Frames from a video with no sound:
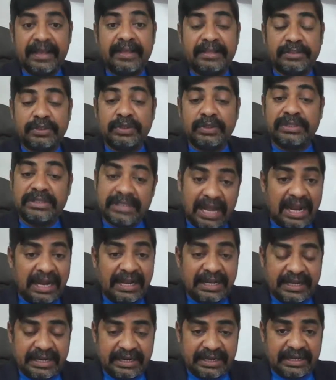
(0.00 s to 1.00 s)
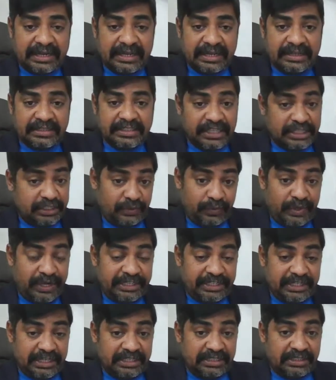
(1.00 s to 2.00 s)
So that
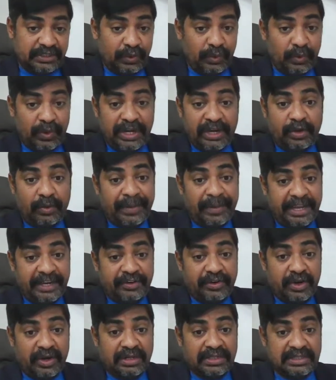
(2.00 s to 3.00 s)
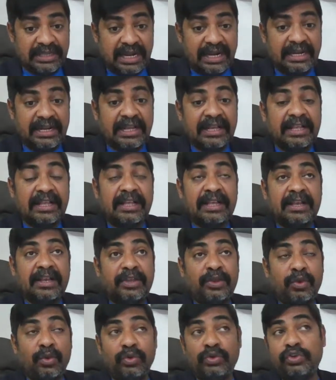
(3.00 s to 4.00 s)
situations you need to make sure that
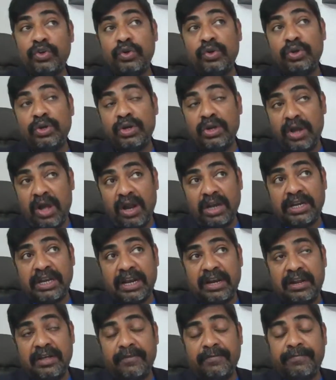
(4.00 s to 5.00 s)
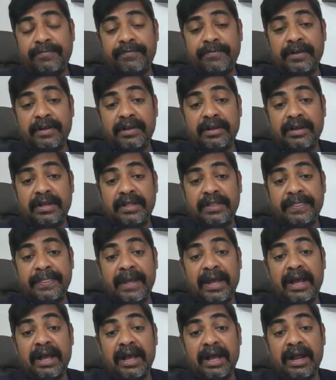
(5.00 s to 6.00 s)
you should not allow
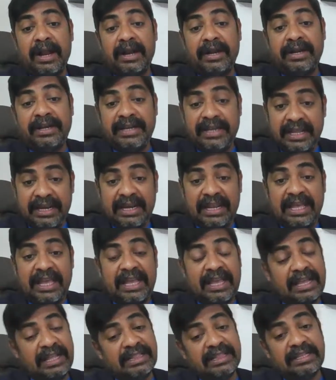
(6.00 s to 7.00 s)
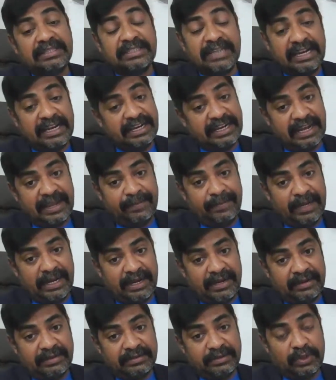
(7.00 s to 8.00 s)
the delay in the study
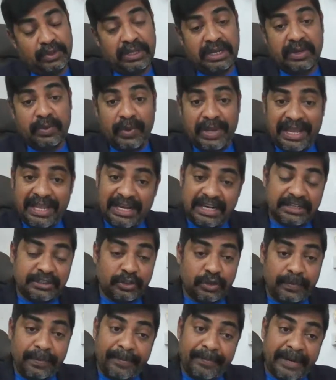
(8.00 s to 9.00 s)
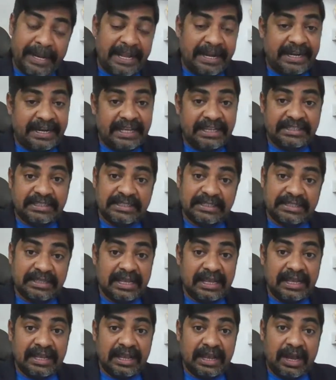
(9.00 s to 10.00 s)
timeline. So the queries should be prioritized
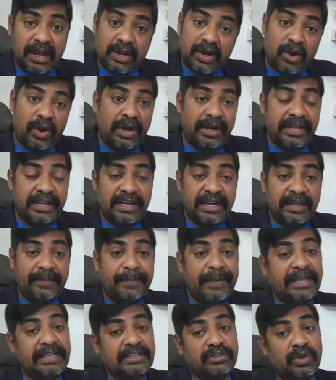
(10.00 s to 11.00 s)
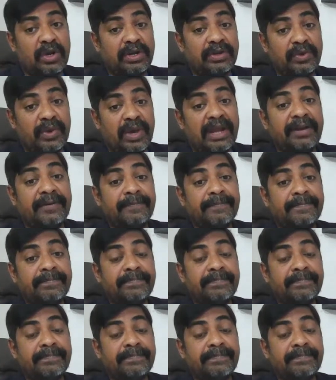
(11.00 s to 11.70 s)
accordingly based on your